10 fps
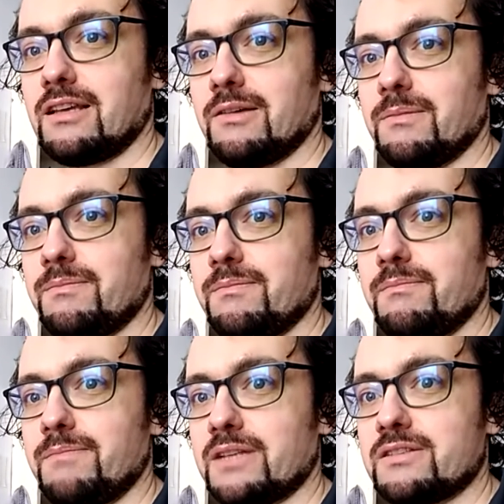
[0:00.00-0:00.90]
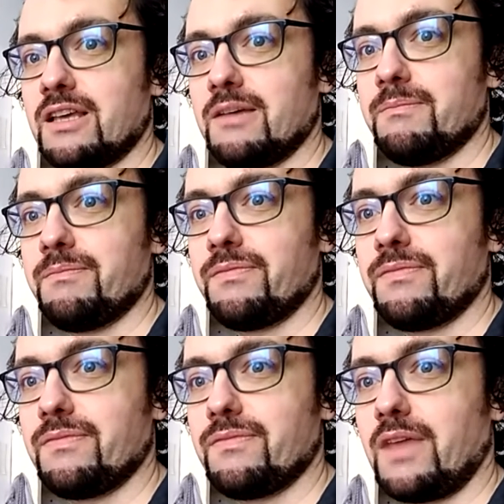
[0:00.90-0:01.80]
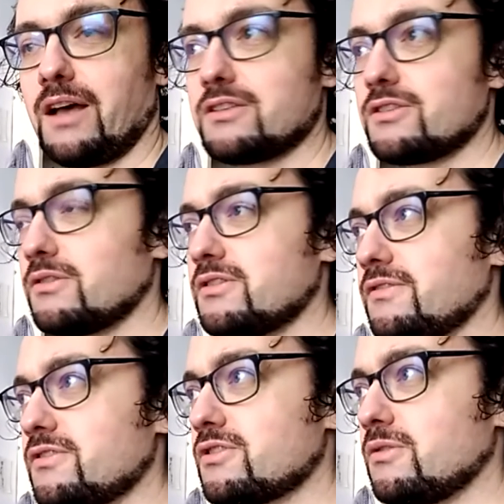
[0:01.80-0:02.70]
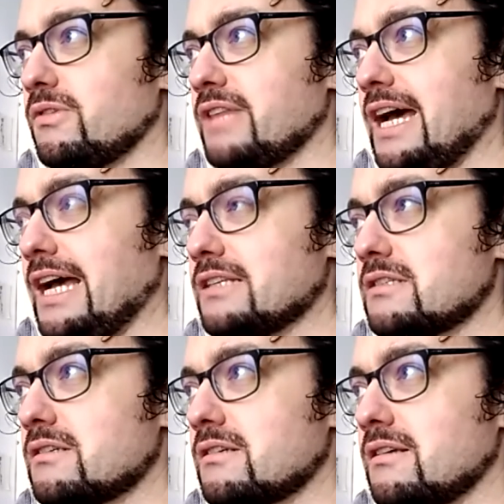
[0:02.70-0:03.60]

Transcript: but I sort of saw that as